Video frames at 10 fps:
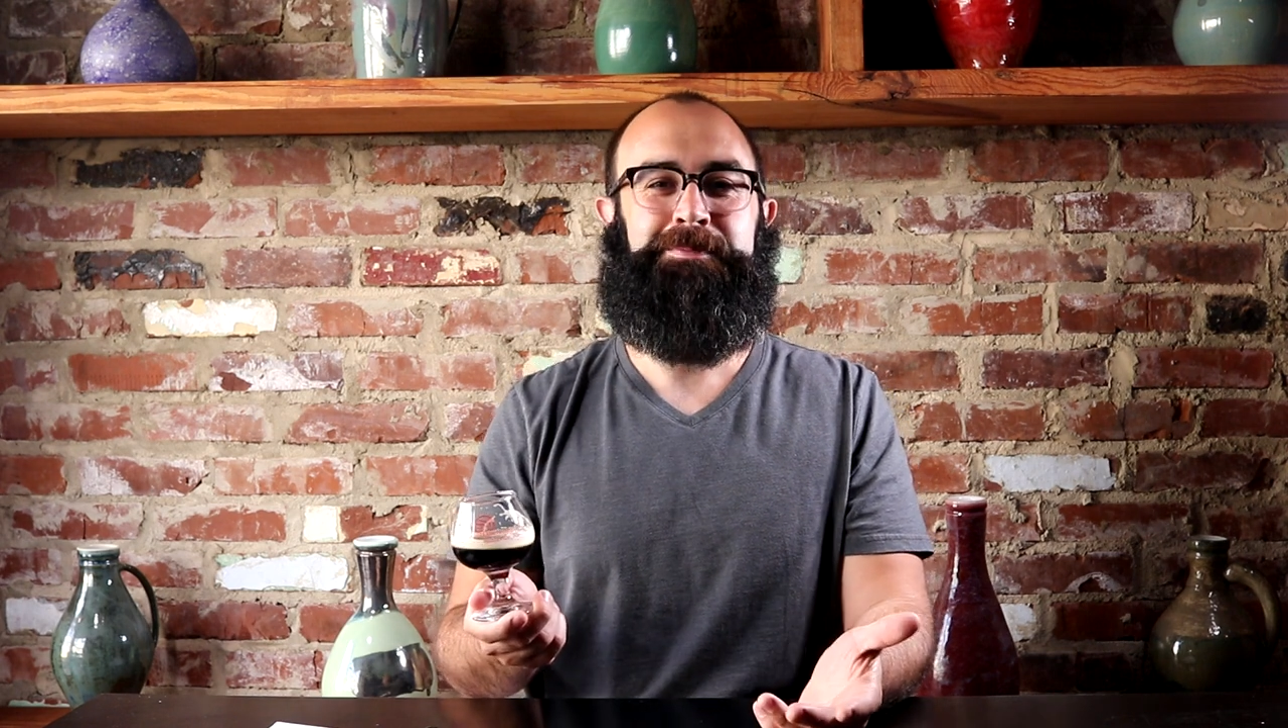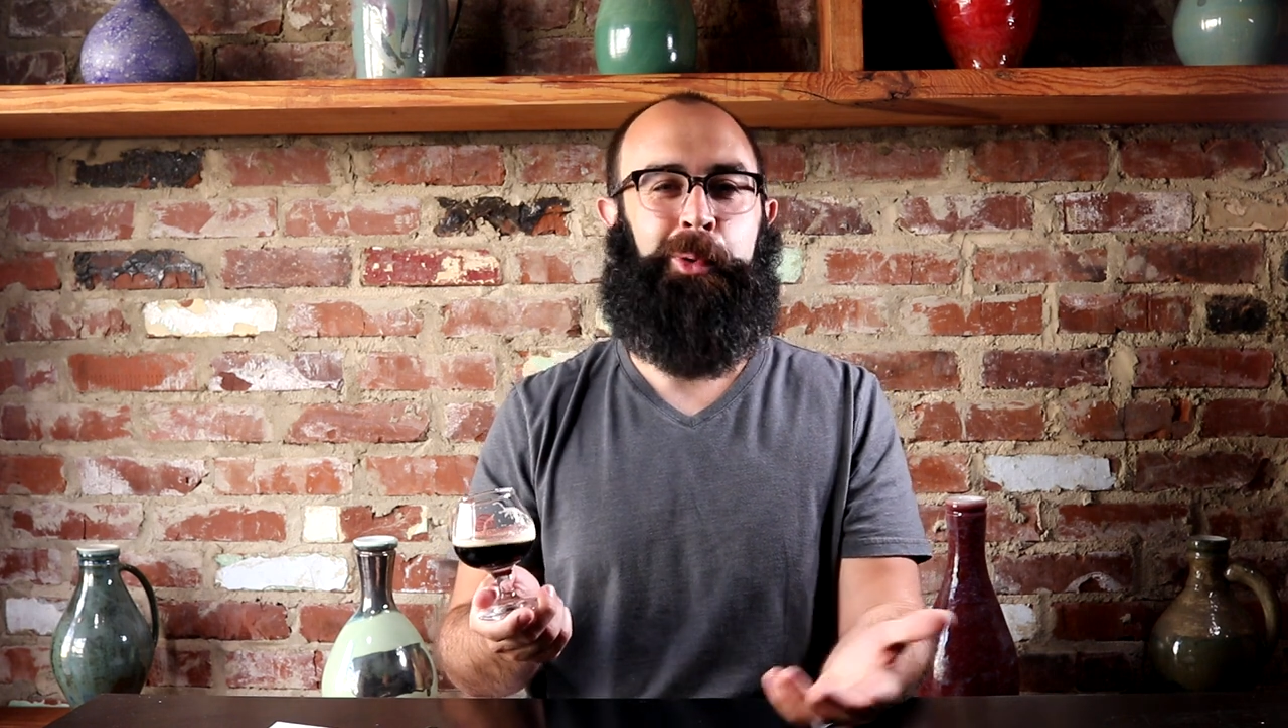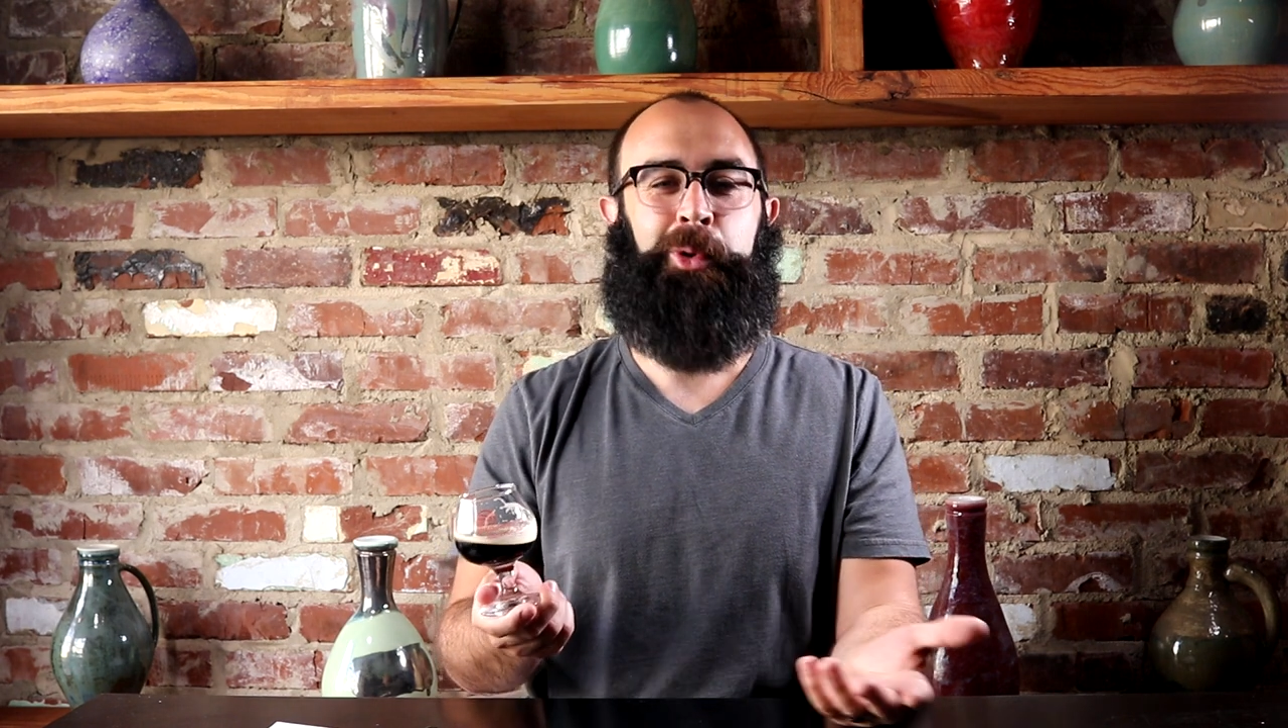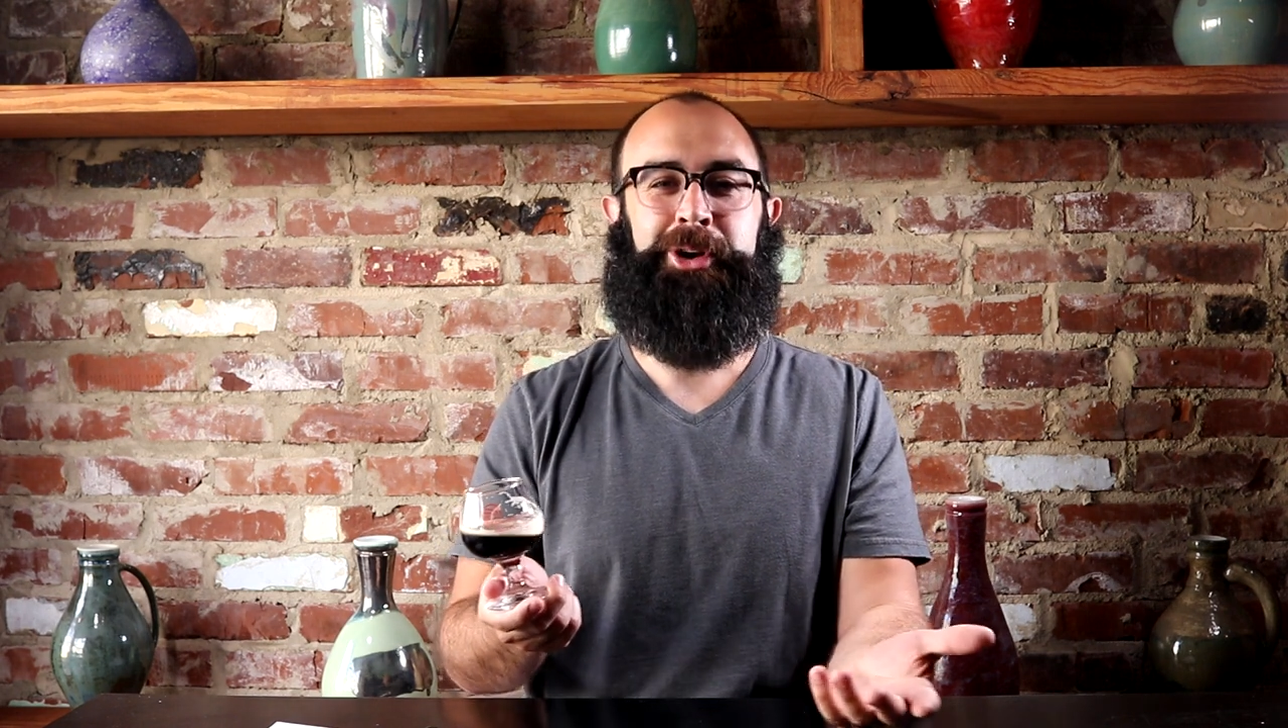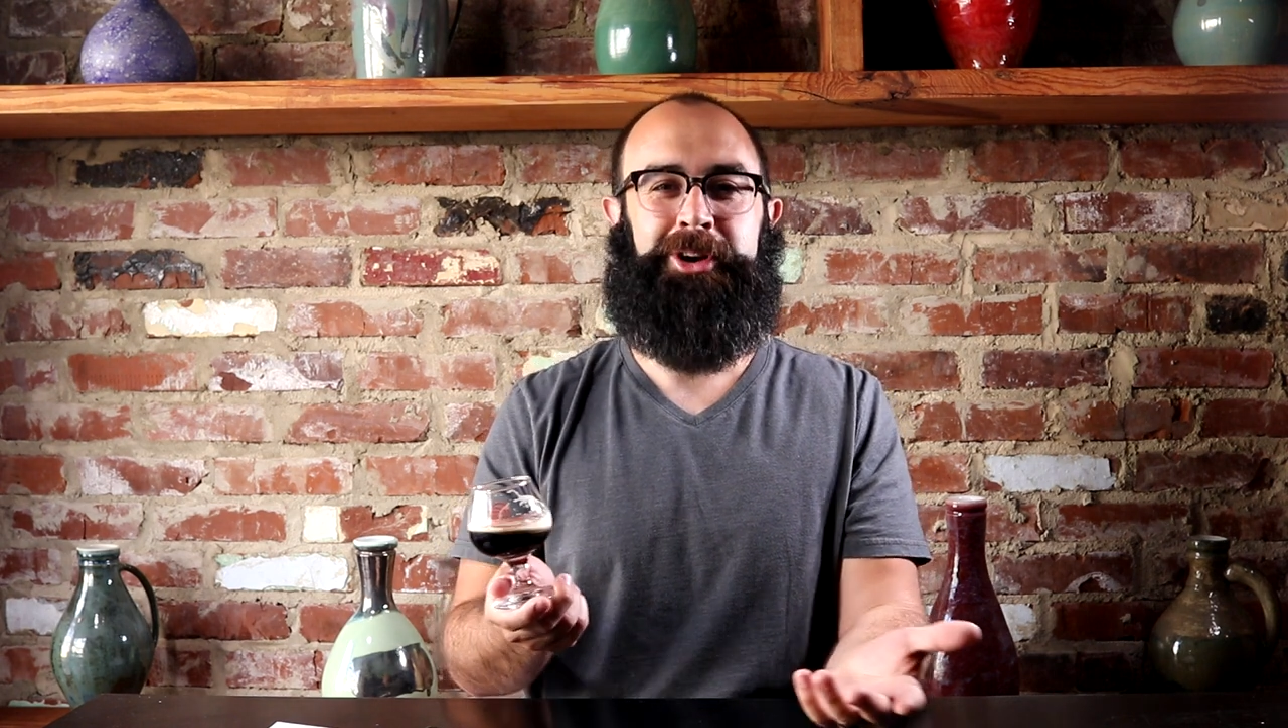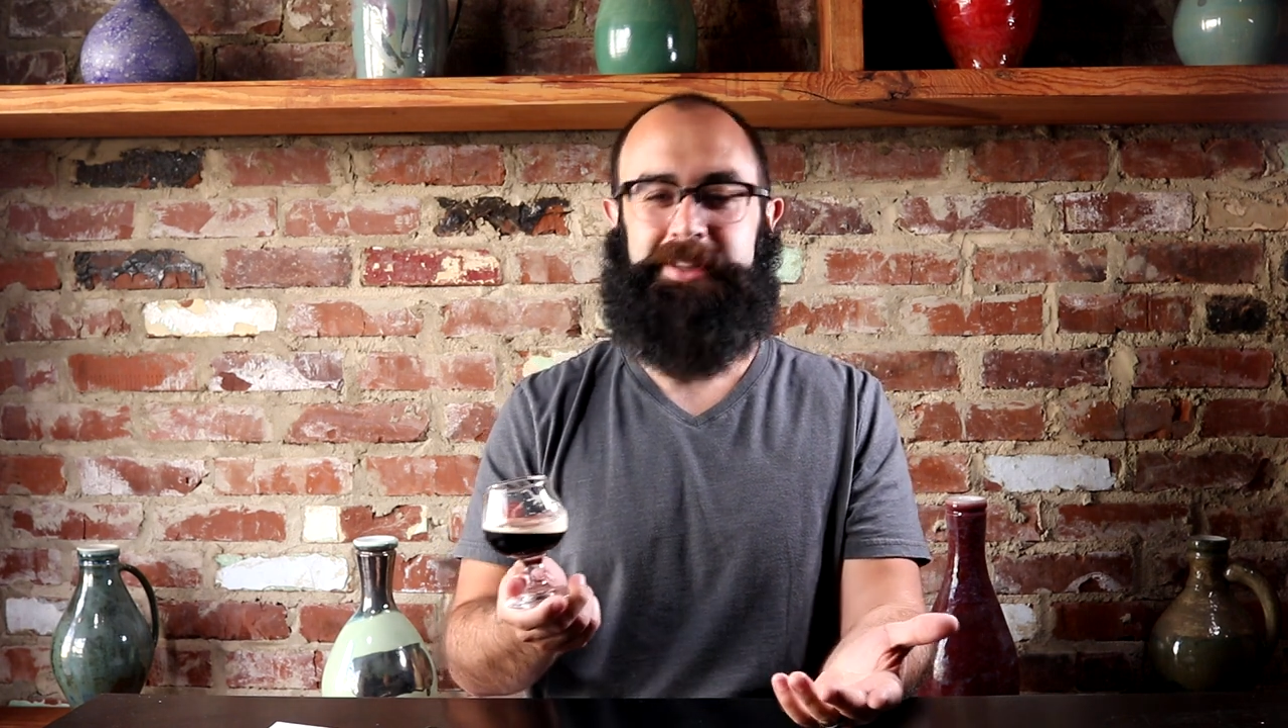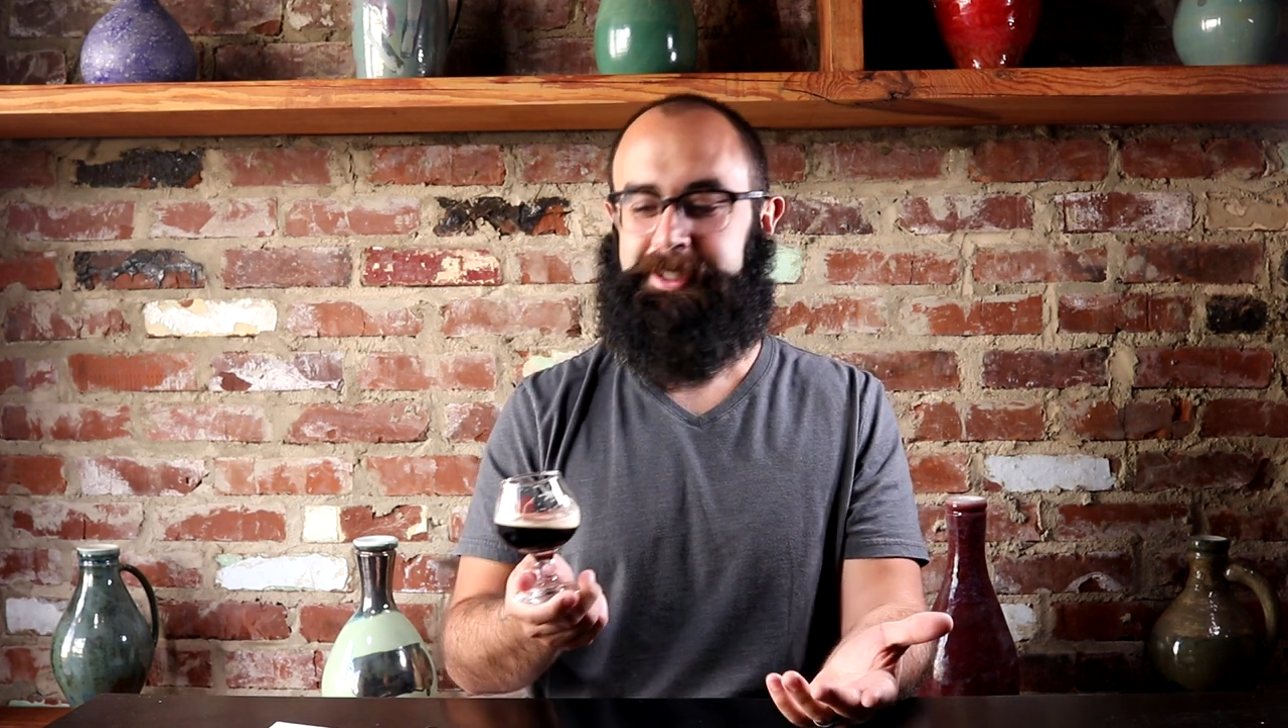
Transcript: porter or